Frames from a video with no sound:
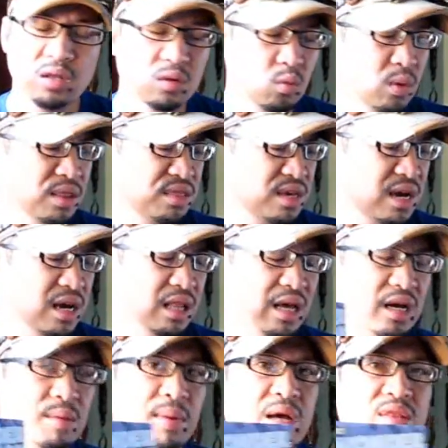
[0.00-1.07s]
one thing I
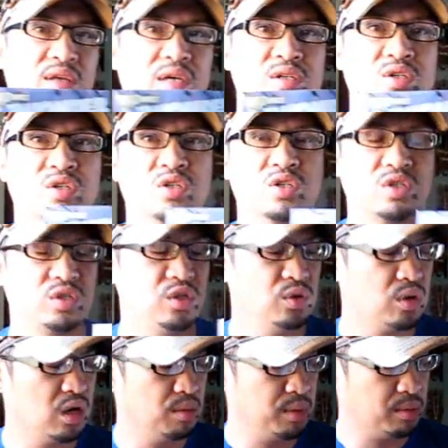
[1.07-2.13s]
like about this new
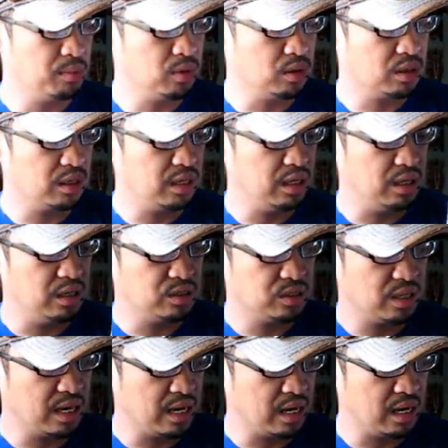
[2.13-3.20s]
comic book is
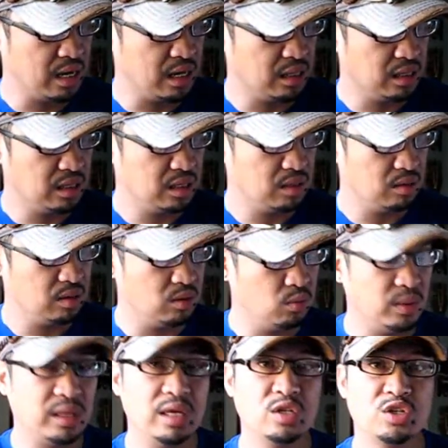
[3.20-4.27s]
that
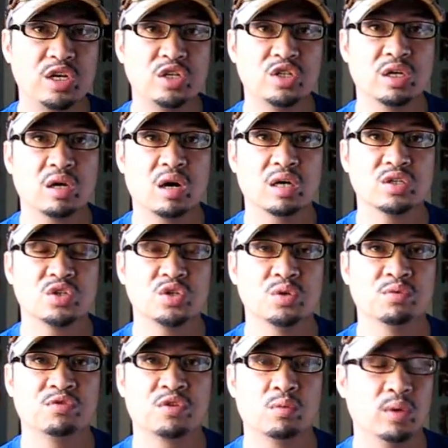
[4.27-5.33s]
when they changed the
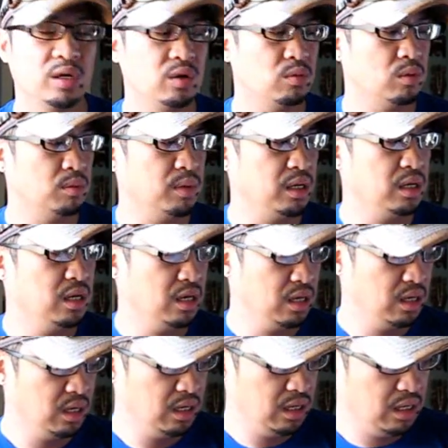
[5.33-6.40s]
costume for Wonder Woman,
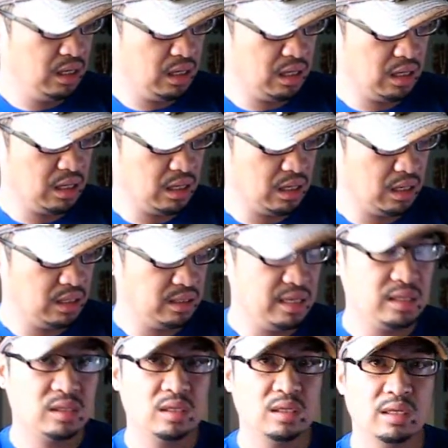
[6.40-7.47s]

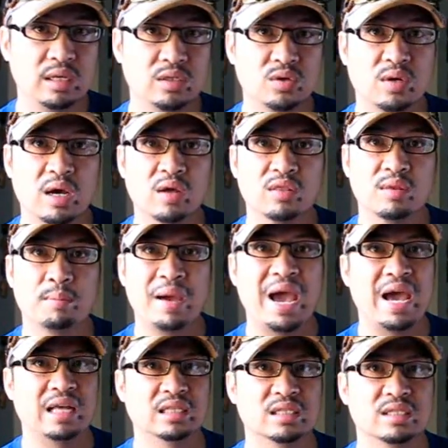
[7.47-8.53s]
they took out the
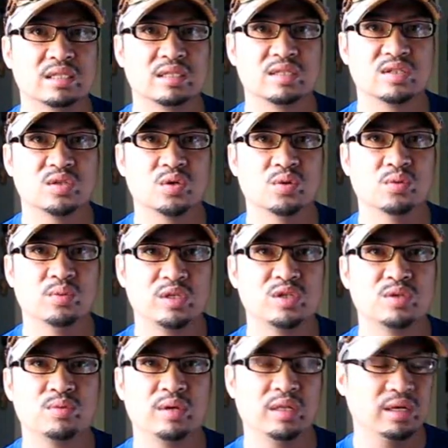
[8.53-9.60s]
pants, so which
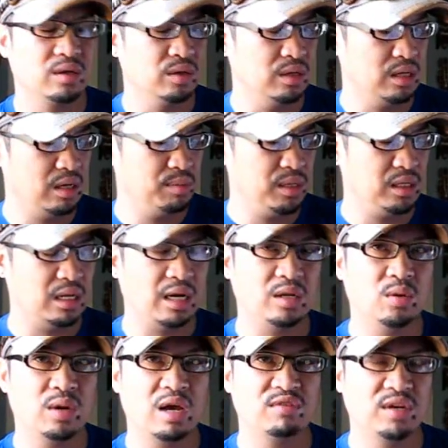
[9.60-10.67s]
is really good. I mean, I
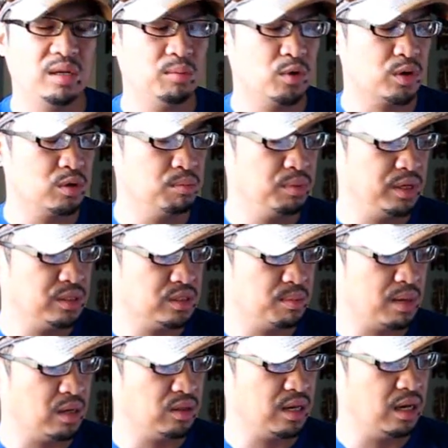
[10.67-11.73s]
don't have any more complaints
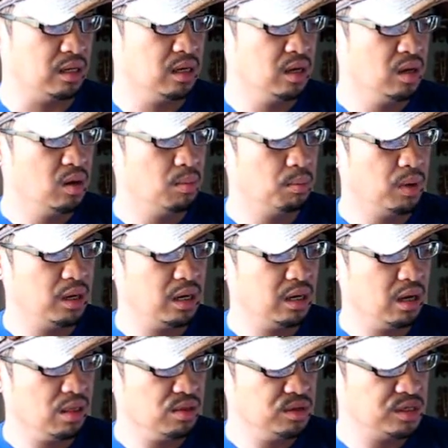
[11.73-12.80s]
about that. But
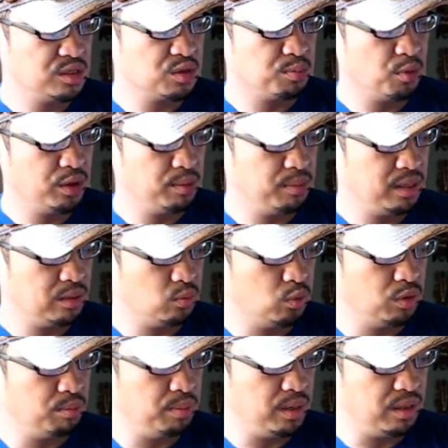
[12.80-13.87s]
another disappointment
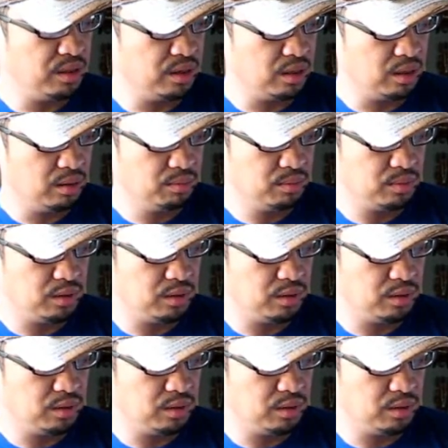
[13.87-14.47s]
would be the